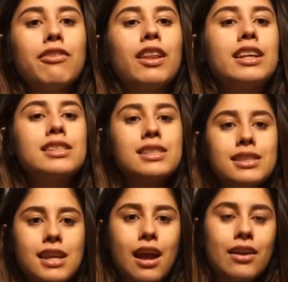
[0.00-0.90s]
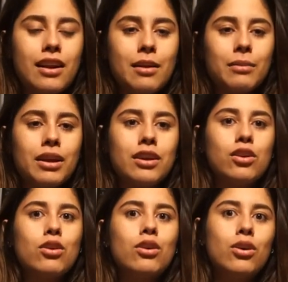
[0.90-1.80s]
if I like sit down and I'm
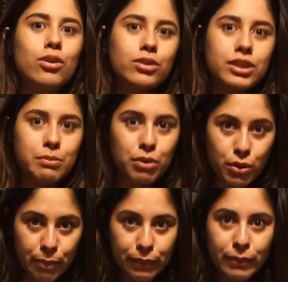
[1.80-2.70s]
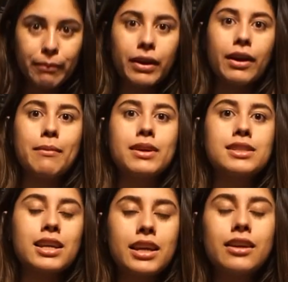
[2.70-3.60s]
like, holy poop, oh my grandma
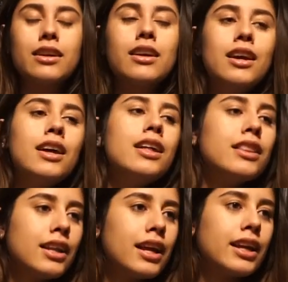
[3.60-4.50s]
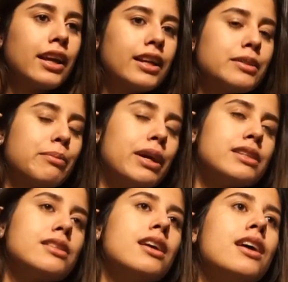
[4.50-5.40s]
isn't here, then I can get
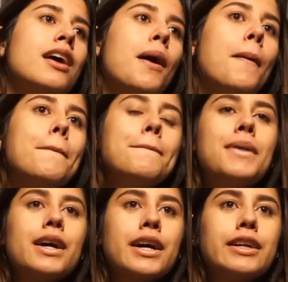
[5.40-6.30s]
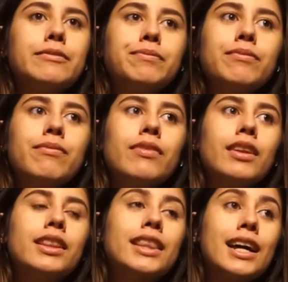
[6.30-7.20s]
depressed. But
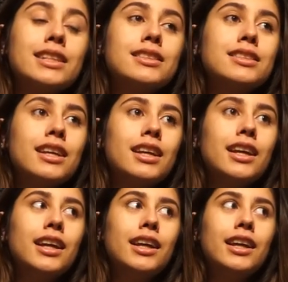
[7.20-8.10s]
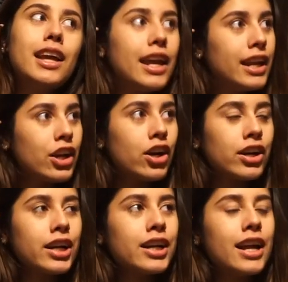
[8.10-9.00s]
that's hitting
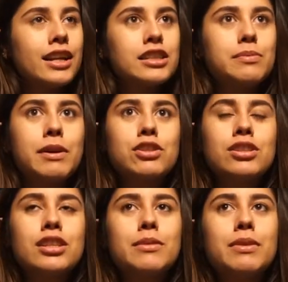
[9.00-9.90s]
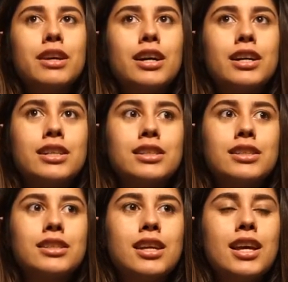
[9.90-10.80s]
hard and especially
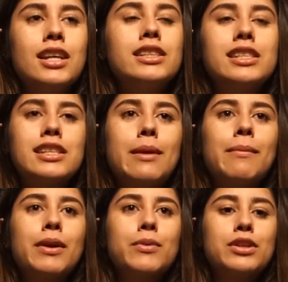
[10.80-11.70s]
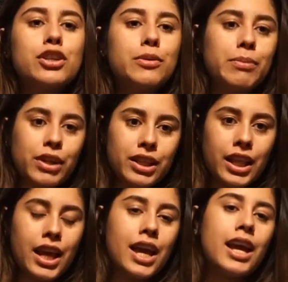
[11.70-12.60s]
because December was her
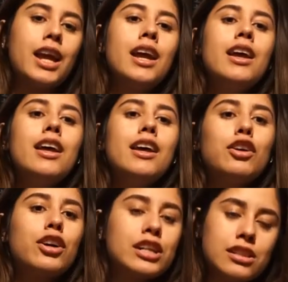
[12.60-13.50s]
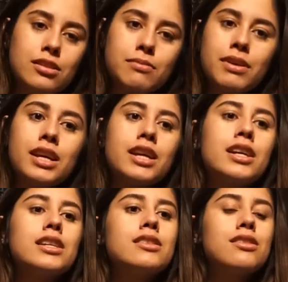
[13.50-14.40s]
birthday,
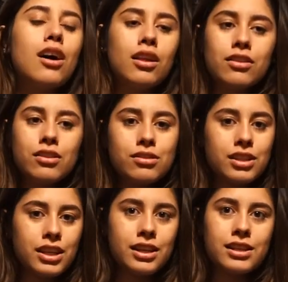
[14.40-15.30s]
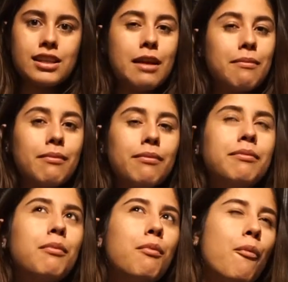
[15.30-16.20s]
Christmas, all those things.
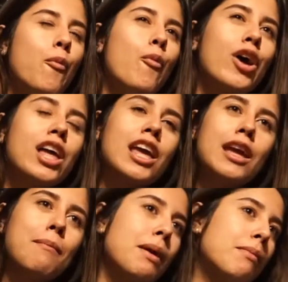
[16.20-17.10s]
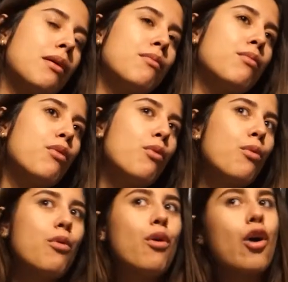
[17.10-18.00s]
And what hit my mom
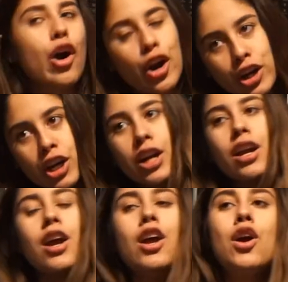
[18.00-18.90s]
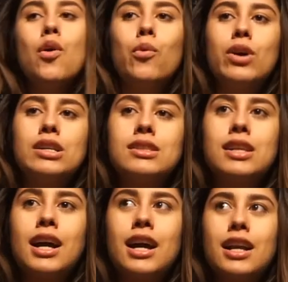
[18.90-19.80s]
harder was
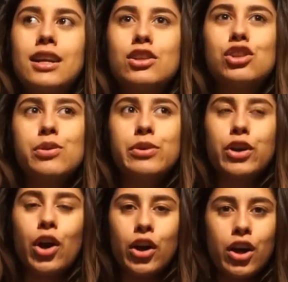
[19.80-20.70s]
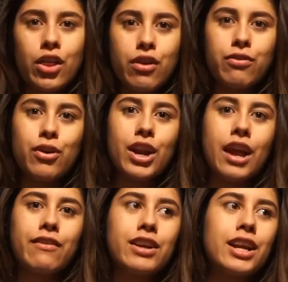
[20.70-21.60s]
that she would call her on the phone
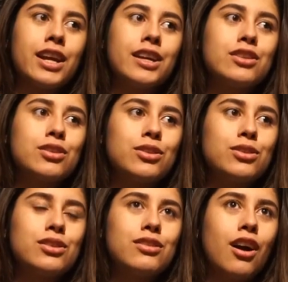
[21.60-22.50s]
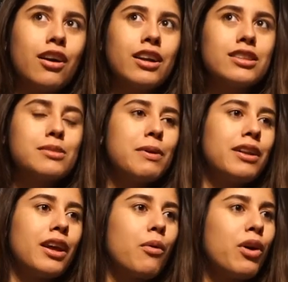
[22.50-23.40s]
every day. So our, it's
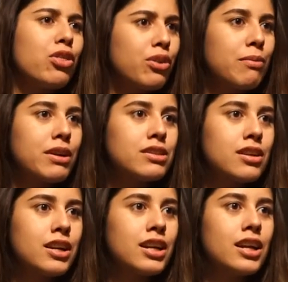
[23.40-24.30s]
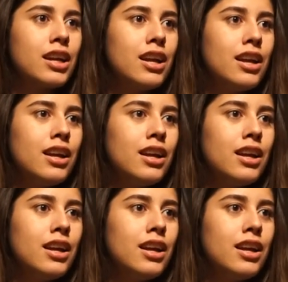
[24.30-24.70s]
been like what three months already. Yeah,